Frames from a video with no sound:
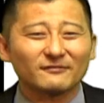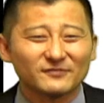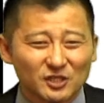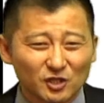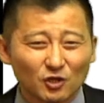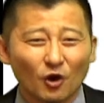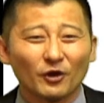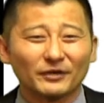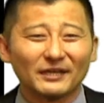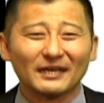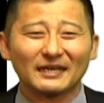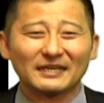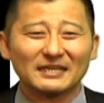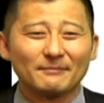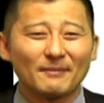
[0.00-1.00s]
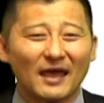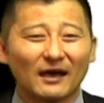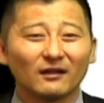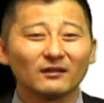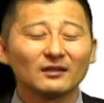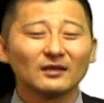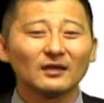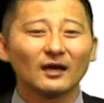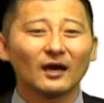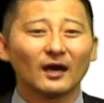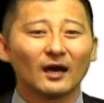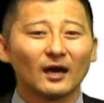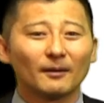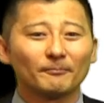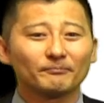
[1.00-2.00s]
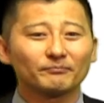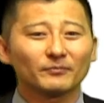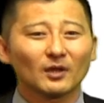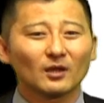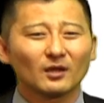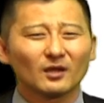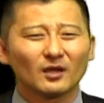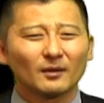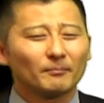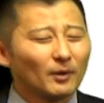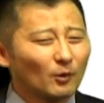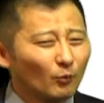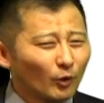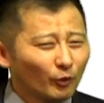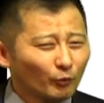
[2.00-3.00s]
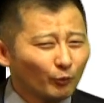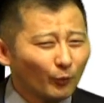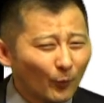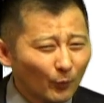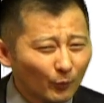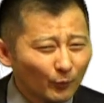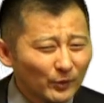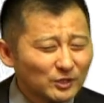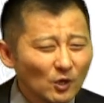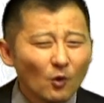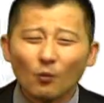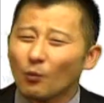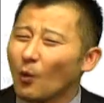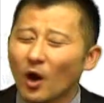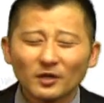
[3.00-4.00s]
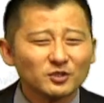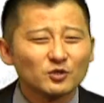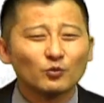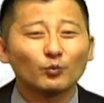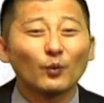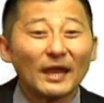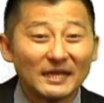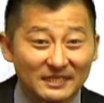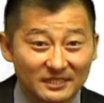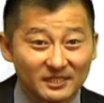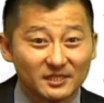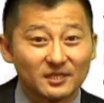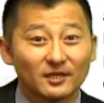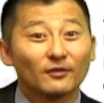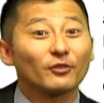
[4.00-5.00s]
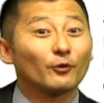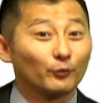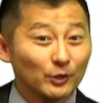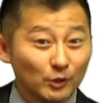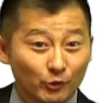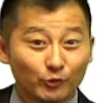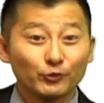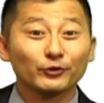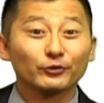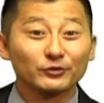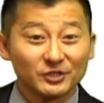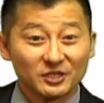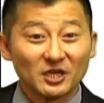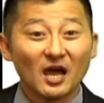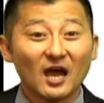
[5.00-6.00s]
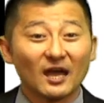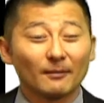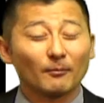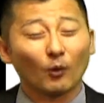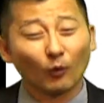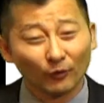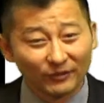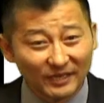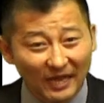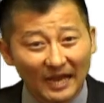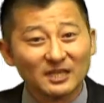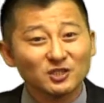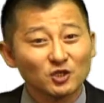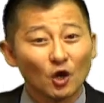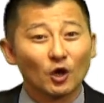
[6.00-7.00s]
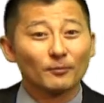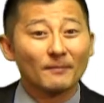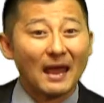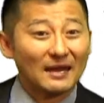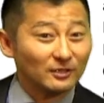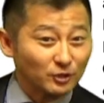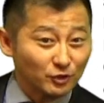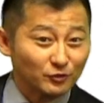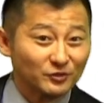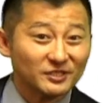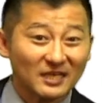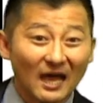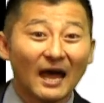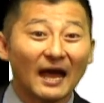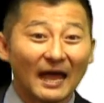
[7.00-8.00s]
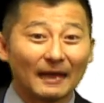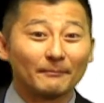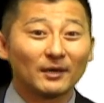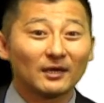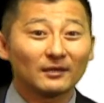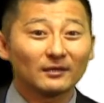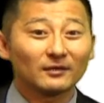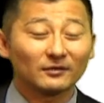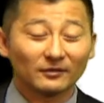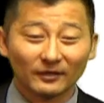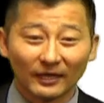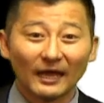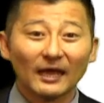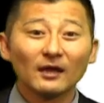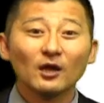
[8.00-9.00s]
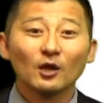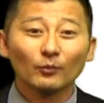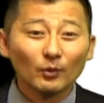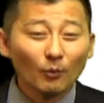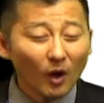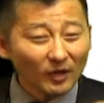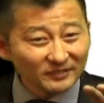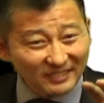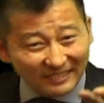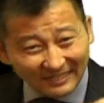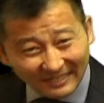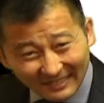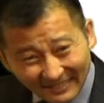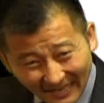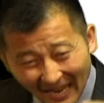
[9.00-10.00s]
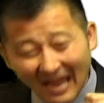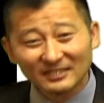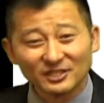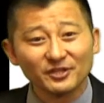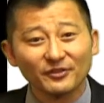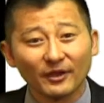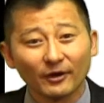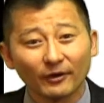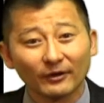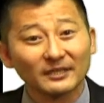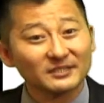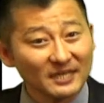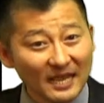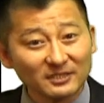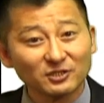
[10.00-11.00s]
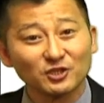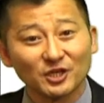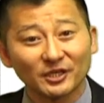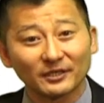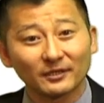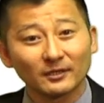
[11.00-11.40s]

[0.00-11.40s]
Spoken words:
starting an email. But we don't want to waste the recruiter's time or the HR manager's time. Okay, we want to catch their attention.